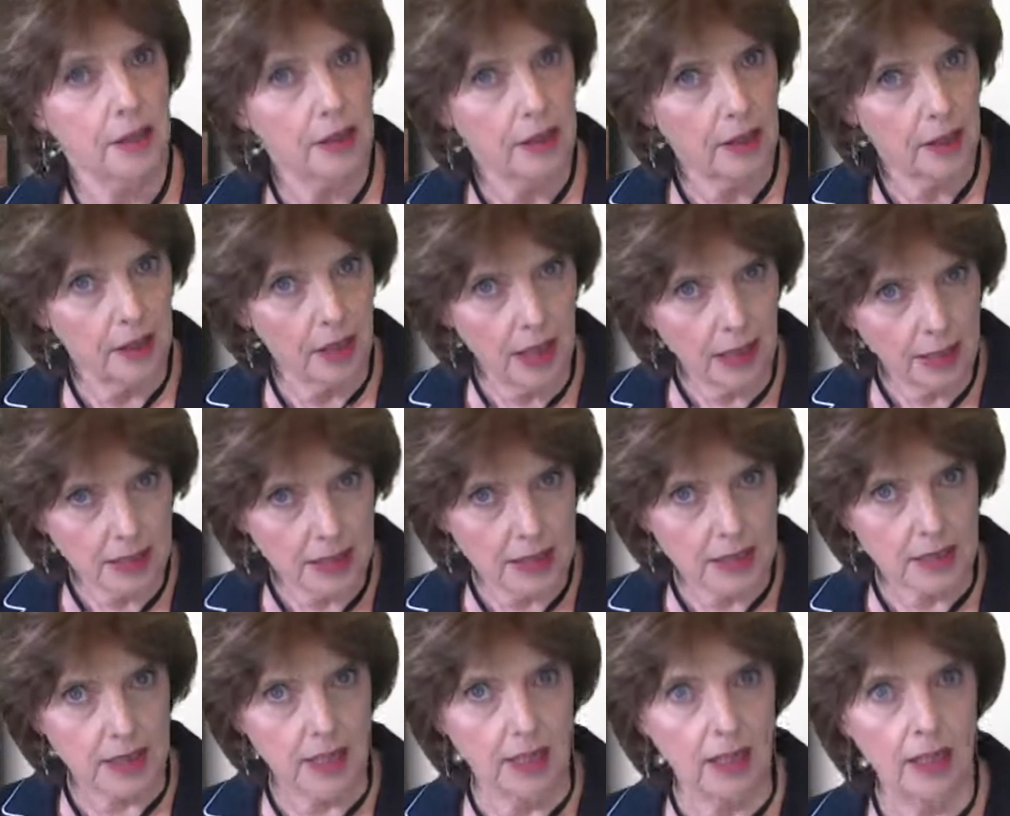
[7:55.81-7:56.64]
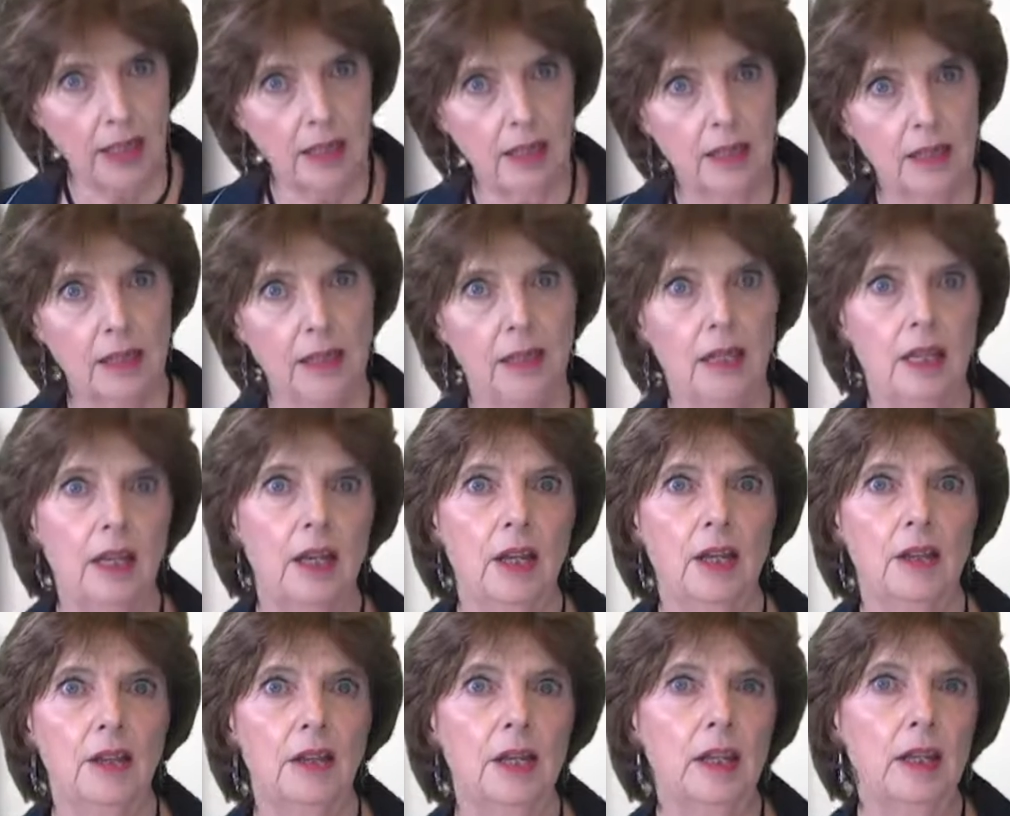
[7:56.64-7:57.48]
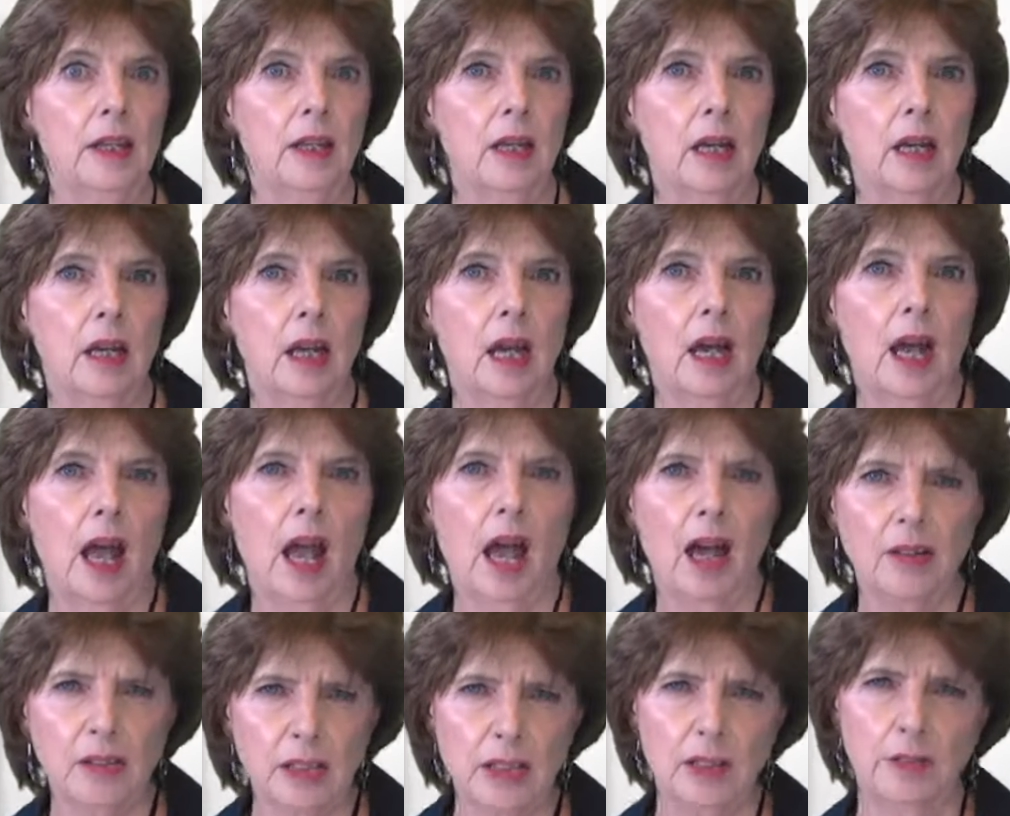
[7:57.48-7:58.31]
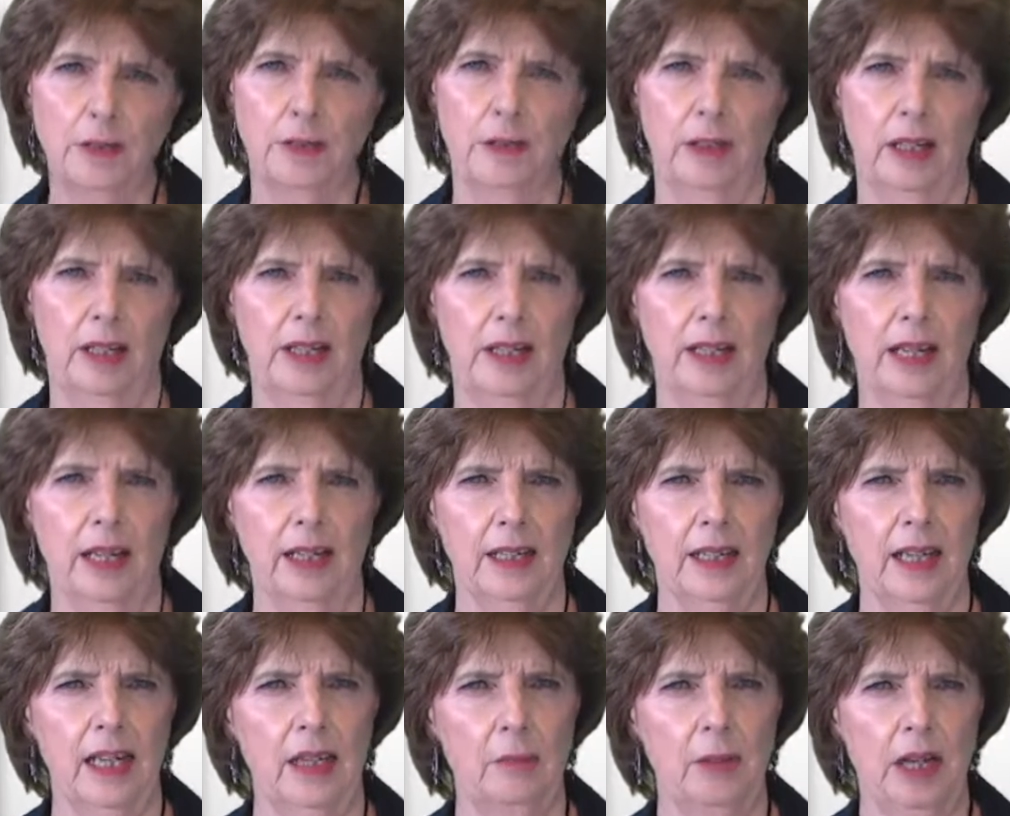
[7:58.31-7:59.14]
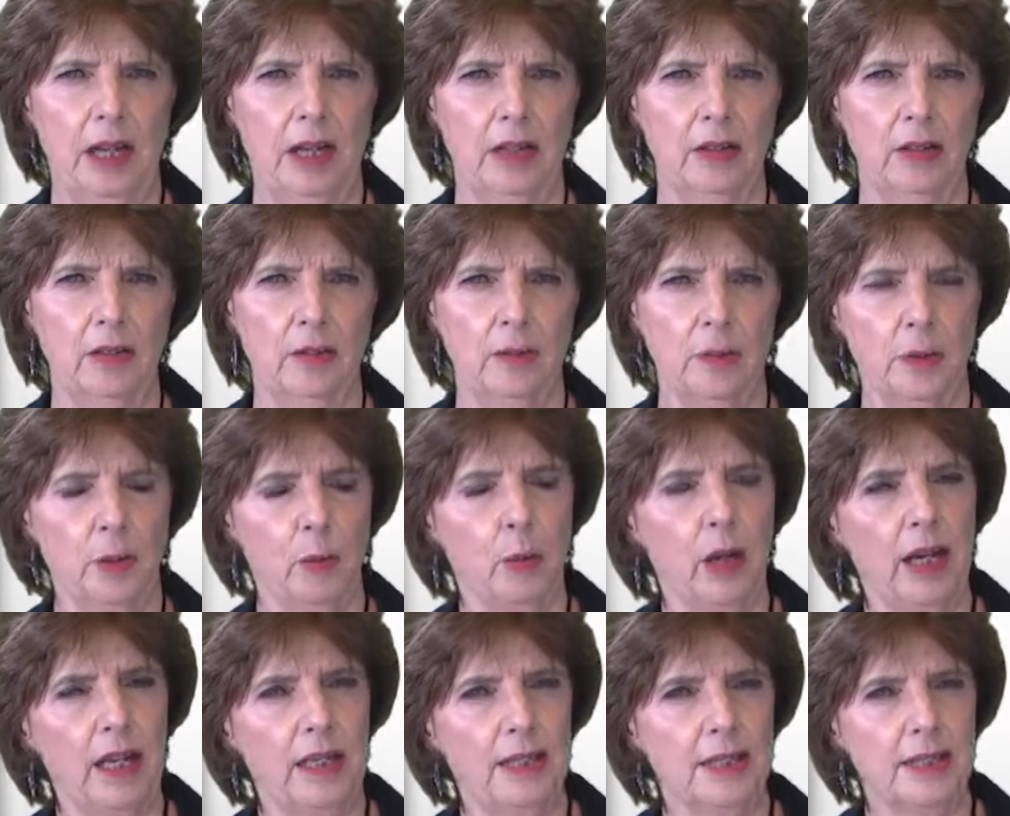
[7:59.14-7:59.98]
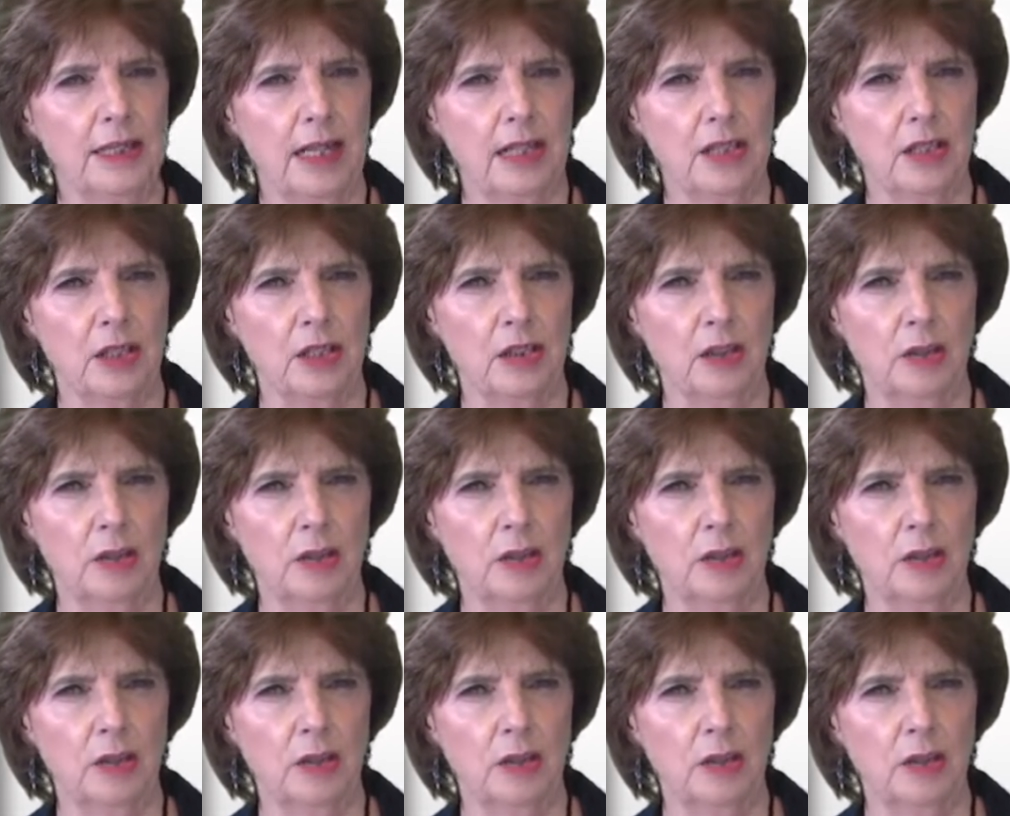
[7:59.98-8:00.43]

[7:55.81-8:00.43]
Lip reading: The next day, think how differently that came out from the way it sat in